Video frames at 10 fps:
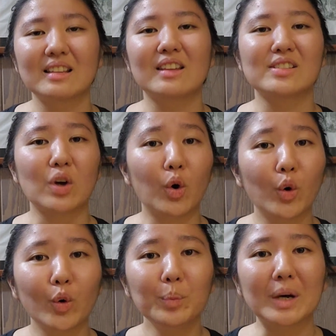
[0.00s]
There's a
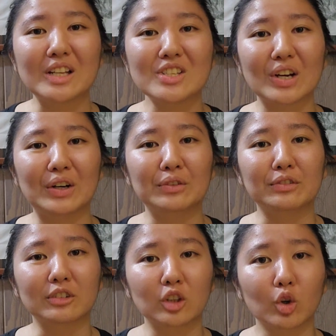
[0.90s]
whole bunch of
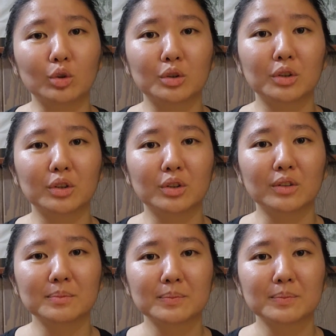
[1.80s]
local